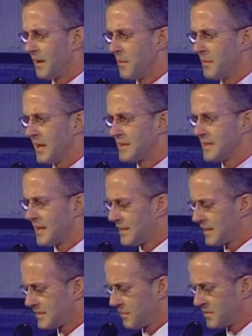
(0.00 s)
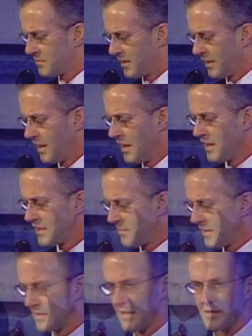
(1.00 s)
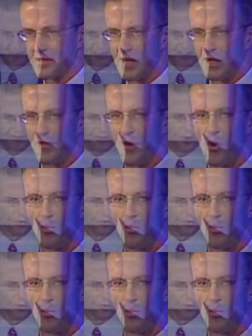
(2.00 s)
I mean, that seems to me to be a little silly. The whole